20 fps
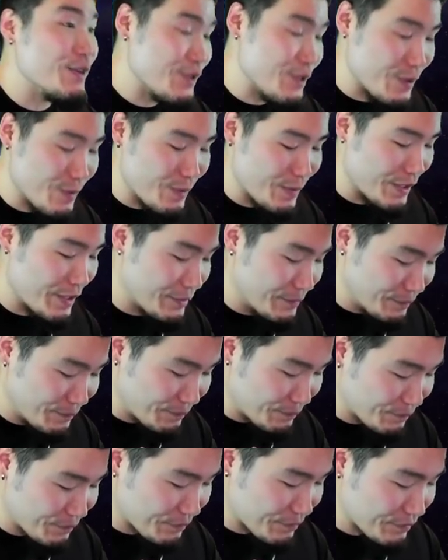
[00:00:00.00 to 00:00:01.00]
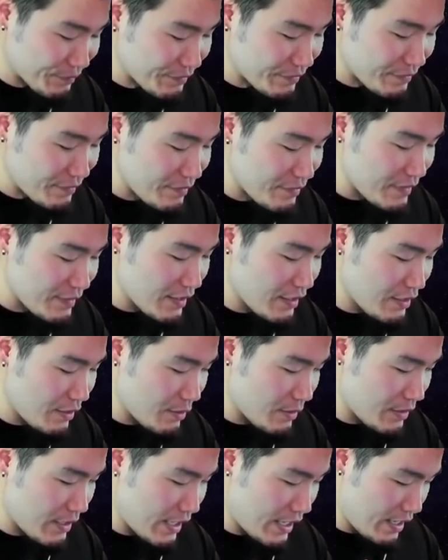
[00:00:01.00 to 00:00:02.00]
super.
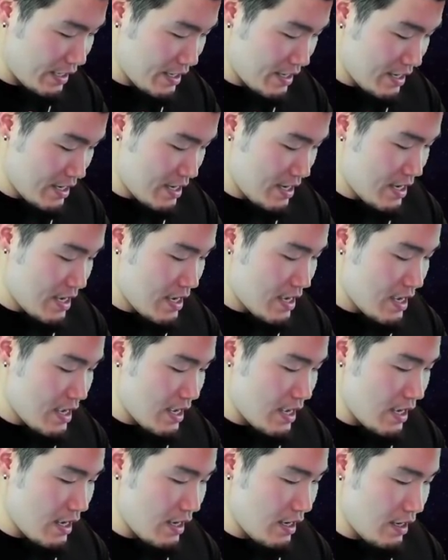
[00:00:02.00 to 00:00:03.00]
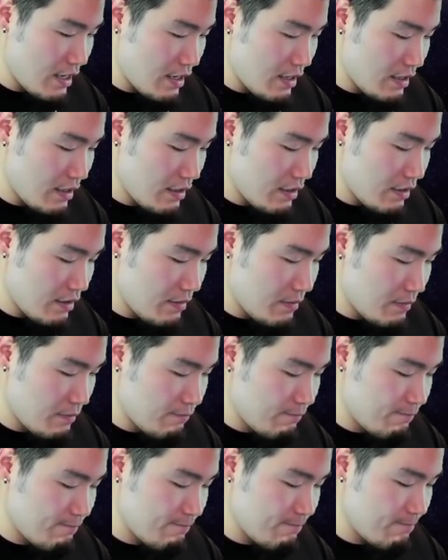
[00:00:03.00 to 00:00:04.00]
Okay. Um,
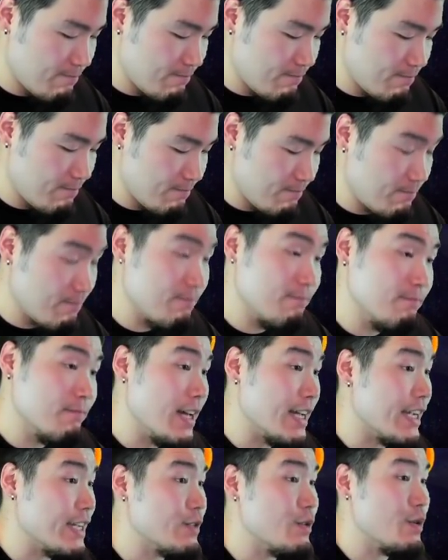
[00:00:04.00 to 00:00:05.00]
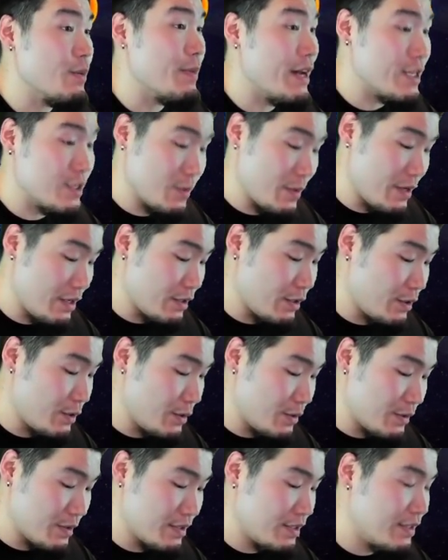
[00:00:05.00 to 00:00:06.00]
I guess we might as well
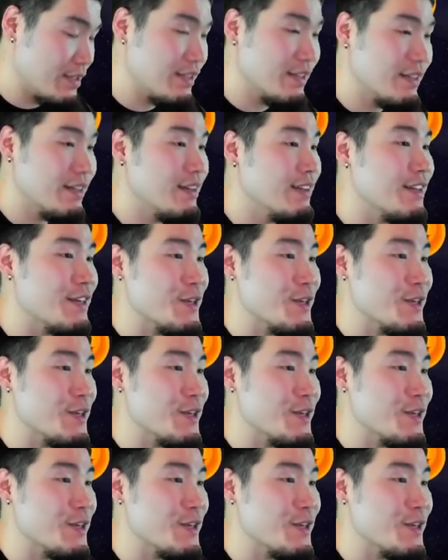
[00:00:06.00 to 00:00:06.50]
use the